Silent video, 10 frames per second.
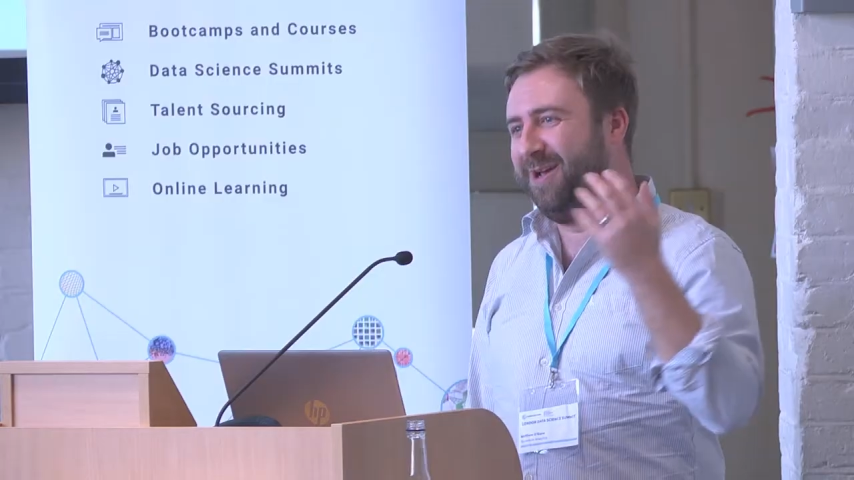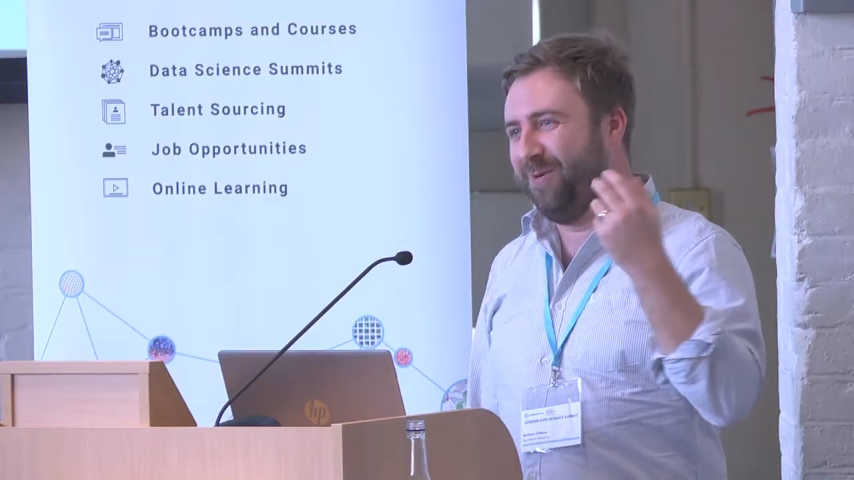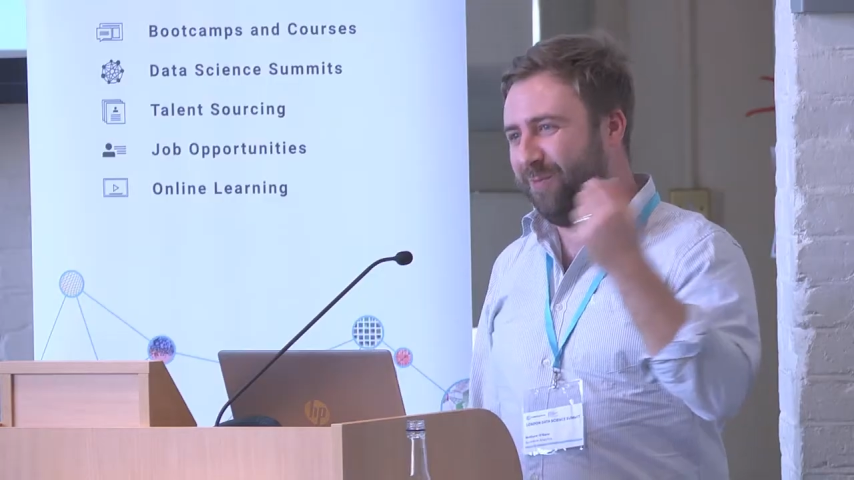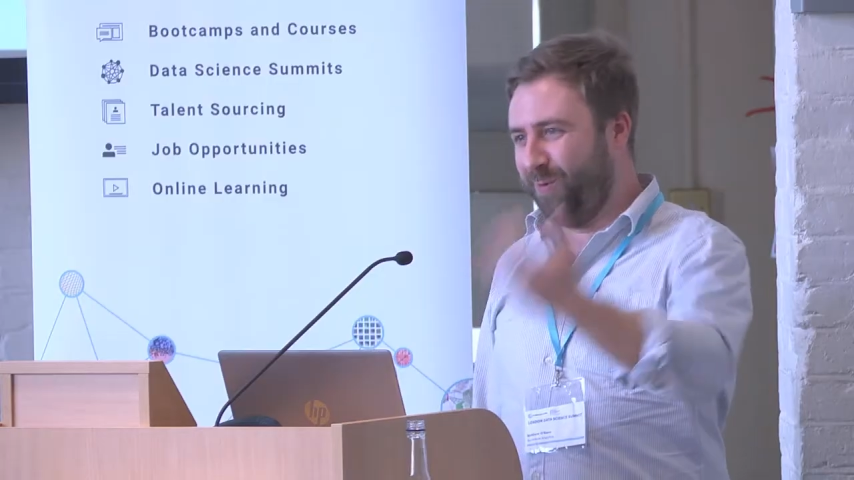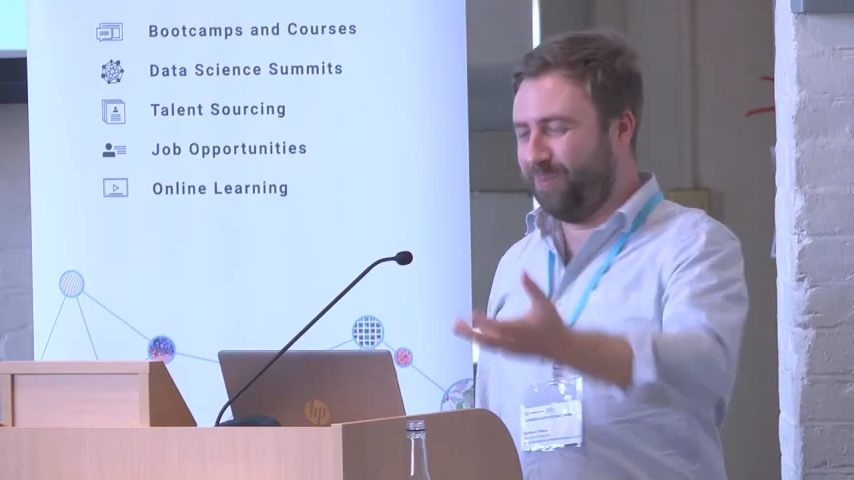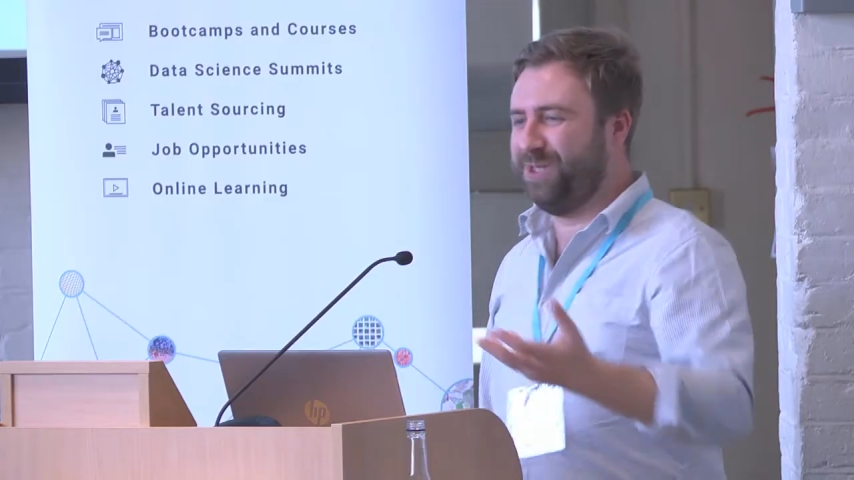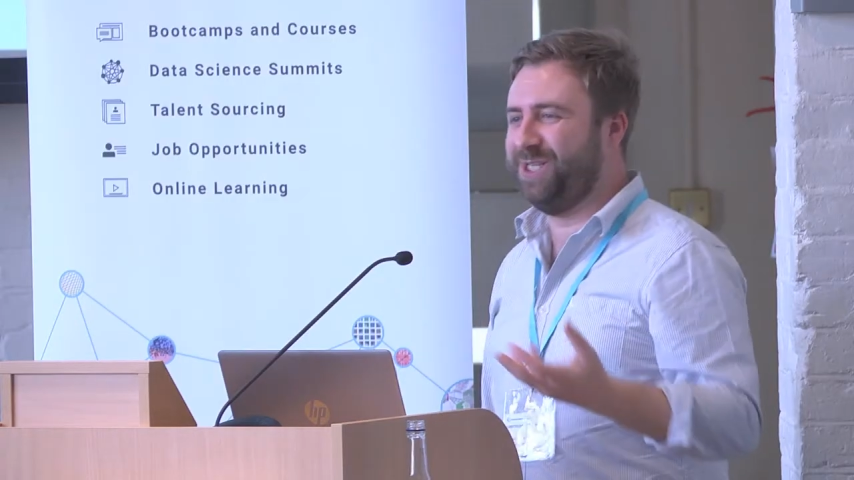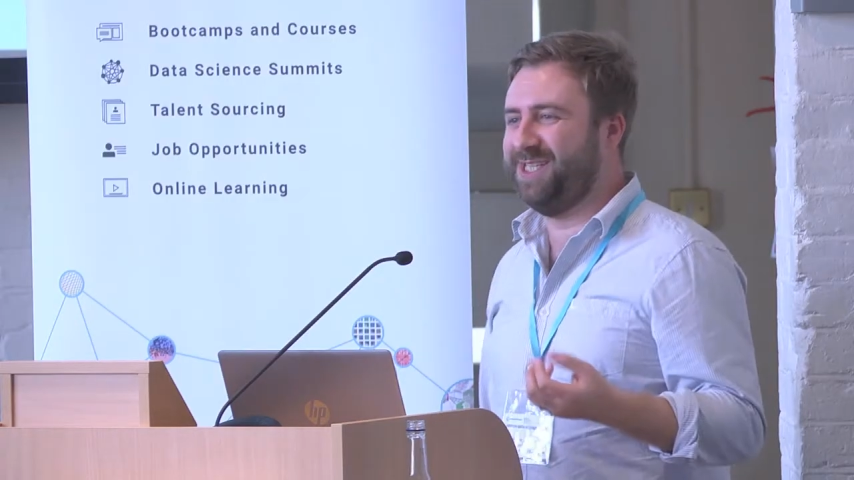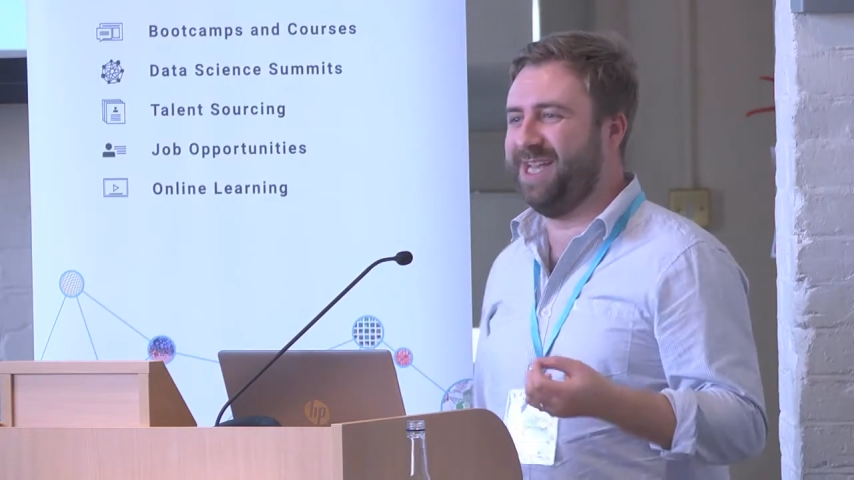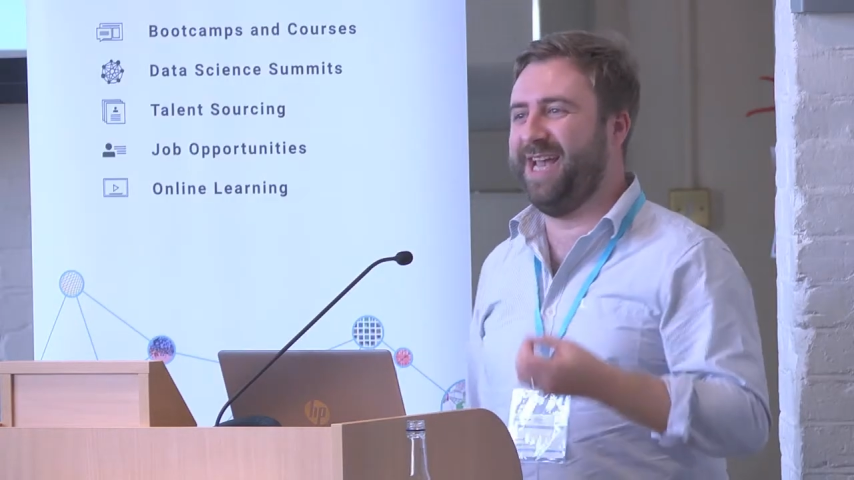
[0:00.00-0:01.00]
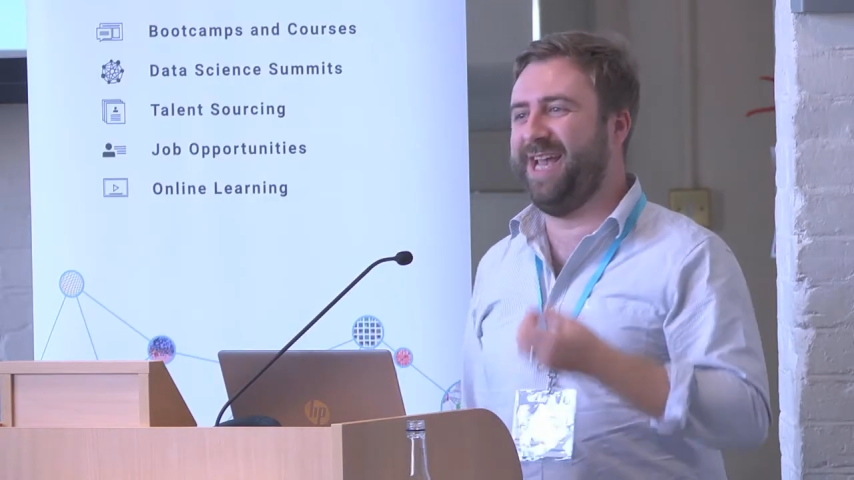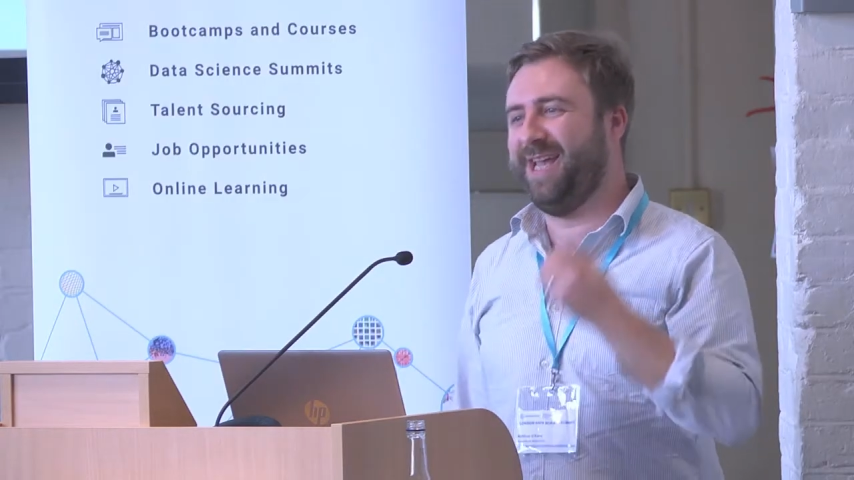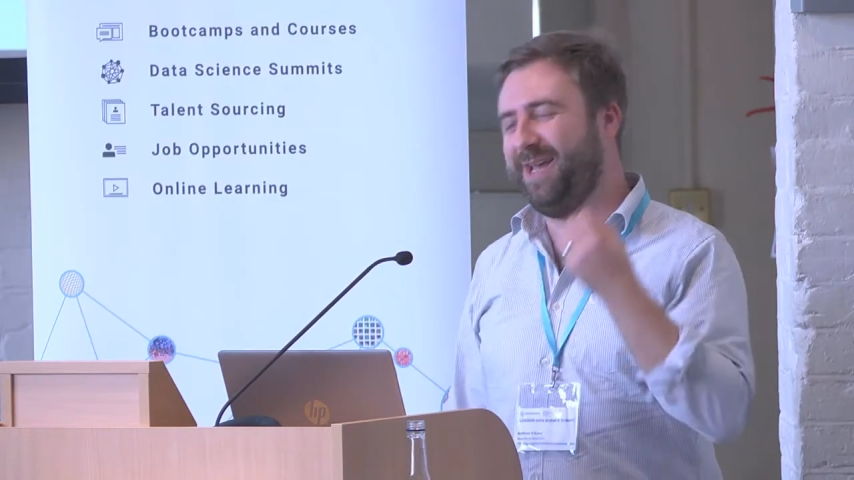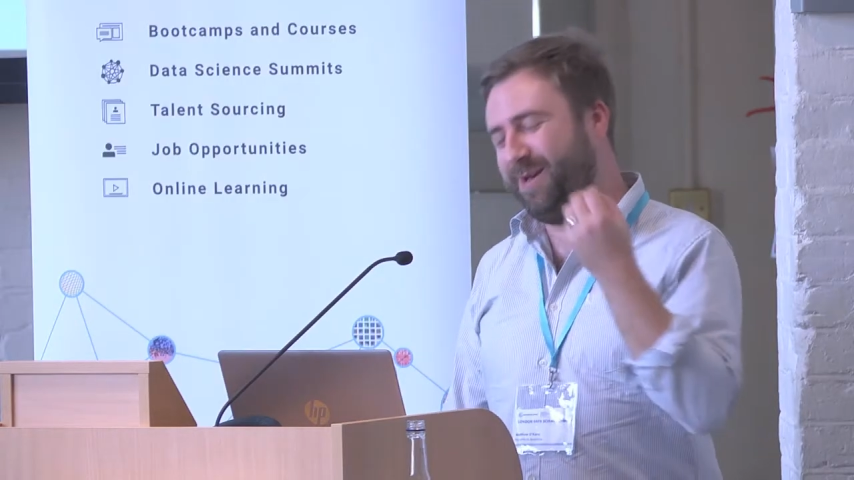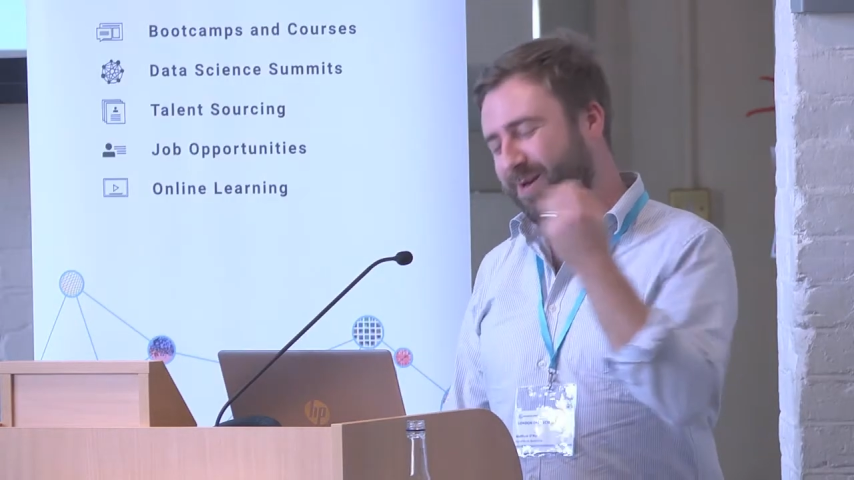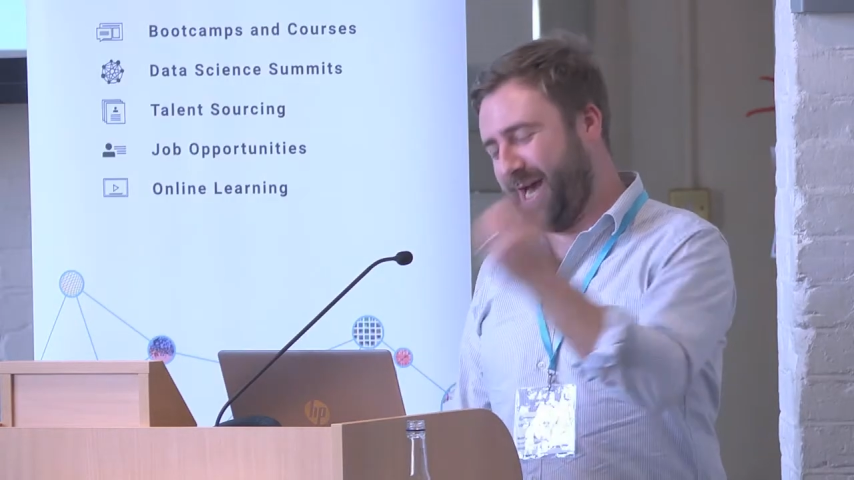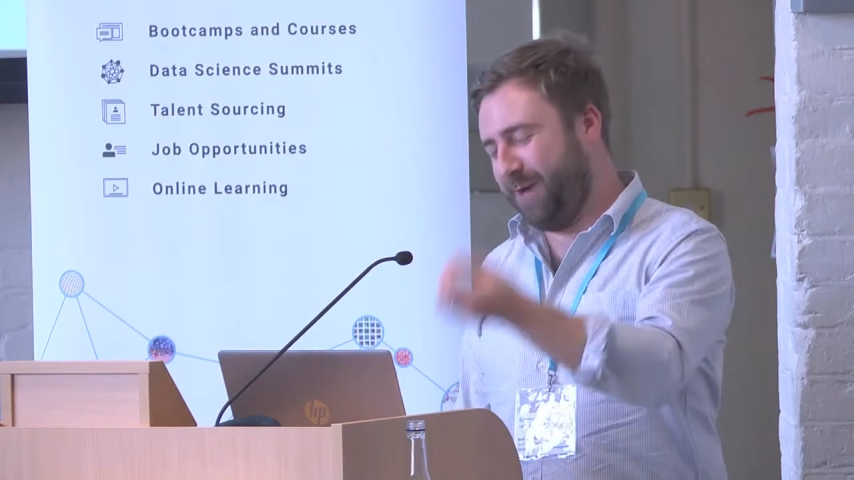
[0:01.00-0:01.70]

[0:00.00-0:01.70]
what we should say, how